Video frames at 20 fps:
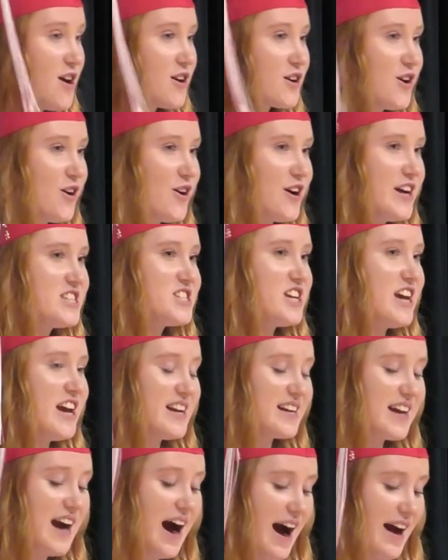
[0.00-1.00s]
Courage
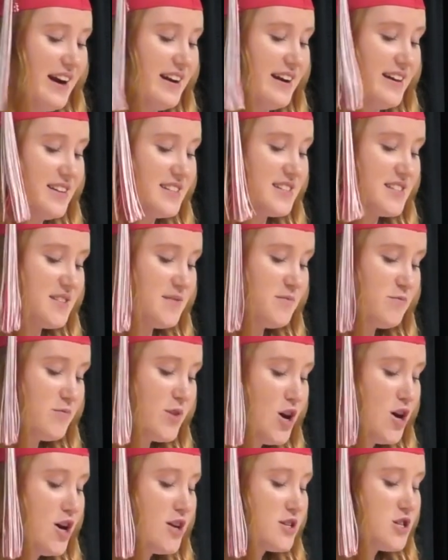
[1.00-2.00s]
and kindness,
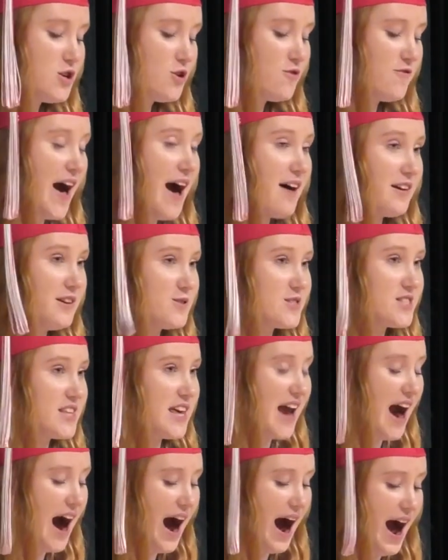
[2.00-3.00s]
two values
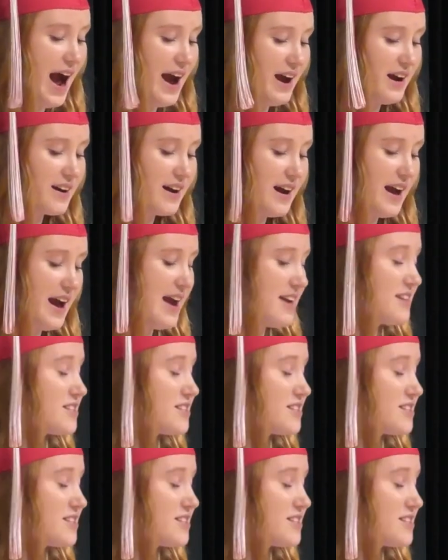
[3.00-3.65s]
that I,